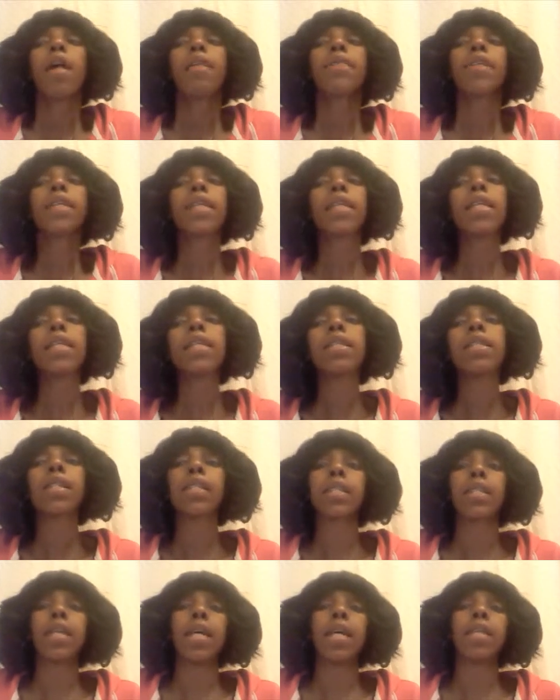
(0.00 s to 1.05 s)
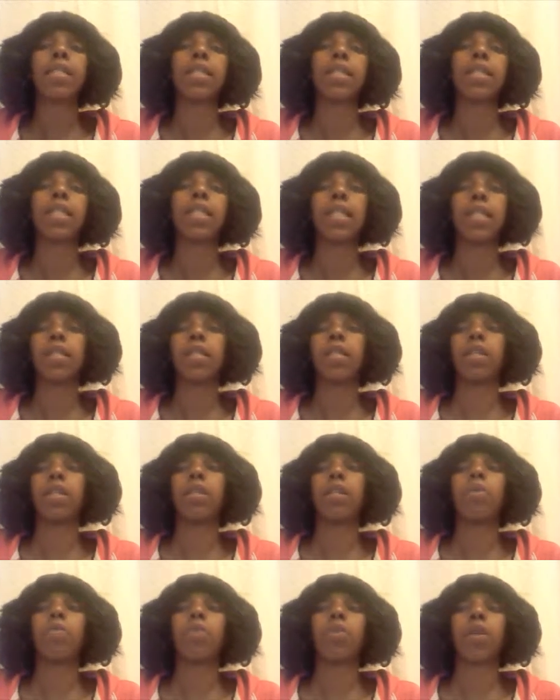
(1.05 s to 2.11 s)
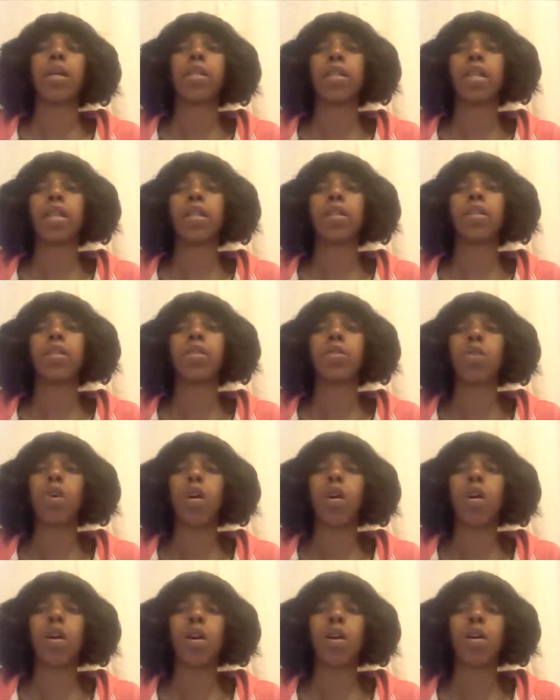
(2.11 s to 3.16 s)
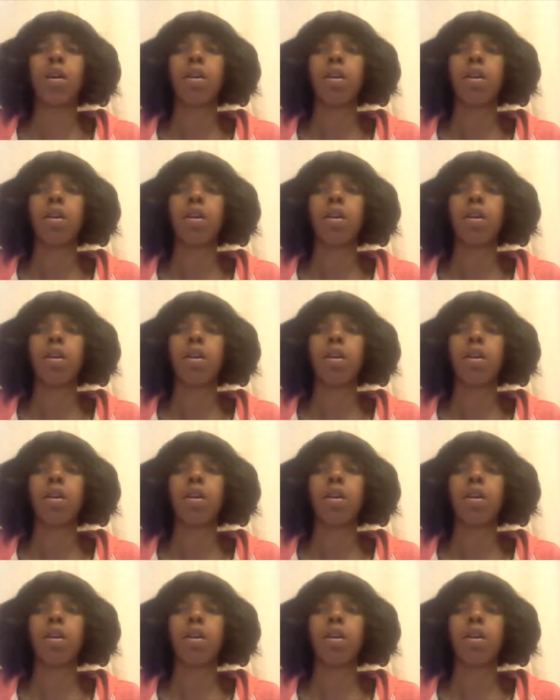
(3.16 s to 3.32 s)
The key success in the Kinsey processes are: